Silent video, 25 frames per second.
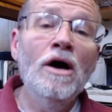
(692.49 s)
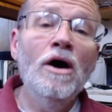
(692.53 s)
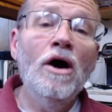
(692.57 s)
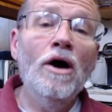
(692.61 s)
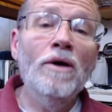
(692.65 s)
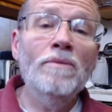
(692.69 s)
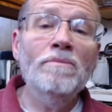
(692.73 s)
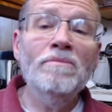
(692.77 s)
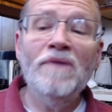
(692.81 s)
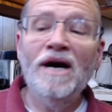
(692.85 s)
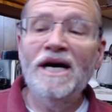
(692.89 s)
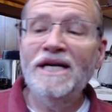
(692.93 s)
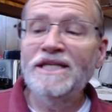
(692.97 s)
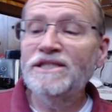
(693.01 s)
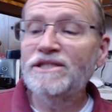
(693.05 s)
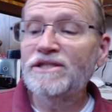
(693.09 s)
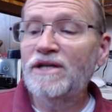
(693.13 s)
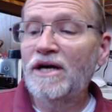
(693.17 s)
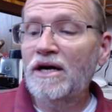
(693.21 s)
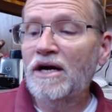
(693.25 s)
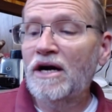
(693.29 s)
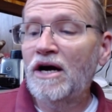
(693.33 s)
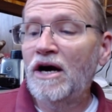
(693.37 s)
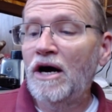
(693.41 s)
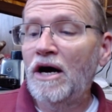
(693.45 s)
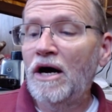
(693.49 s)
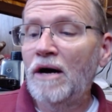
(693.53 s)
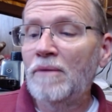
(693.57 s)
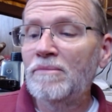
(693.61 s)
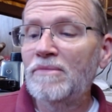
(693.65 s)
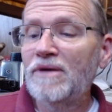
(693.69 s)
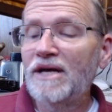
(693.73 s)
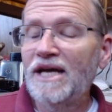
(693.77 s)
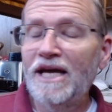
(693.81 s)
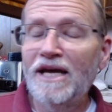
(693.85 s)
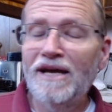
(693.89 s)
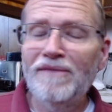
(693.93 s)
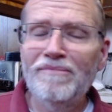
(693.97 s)
on Minds.com,
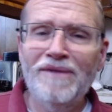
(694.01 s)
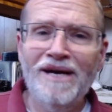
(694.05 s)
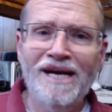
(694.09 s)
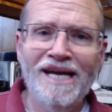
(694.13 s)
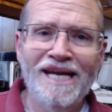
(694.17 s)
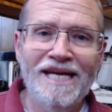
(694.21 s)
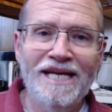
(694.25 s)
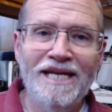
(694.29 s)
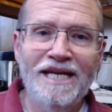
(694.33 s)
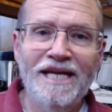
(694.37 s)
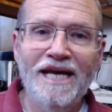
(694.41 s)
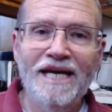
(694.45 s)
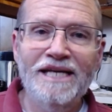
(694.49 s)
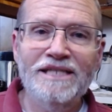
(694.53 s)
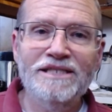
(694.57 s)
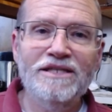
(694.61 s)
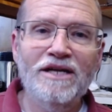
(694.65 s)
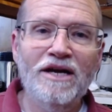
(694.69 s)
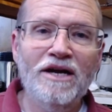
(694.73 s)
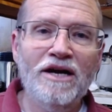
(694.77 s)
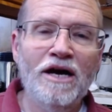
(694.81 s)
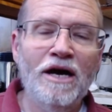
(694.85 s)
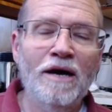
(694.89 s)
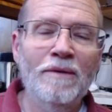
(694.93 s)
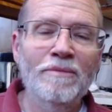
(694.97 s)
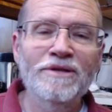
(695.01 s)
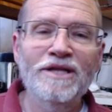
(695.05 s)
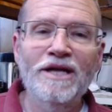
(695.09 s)
MINDS.com,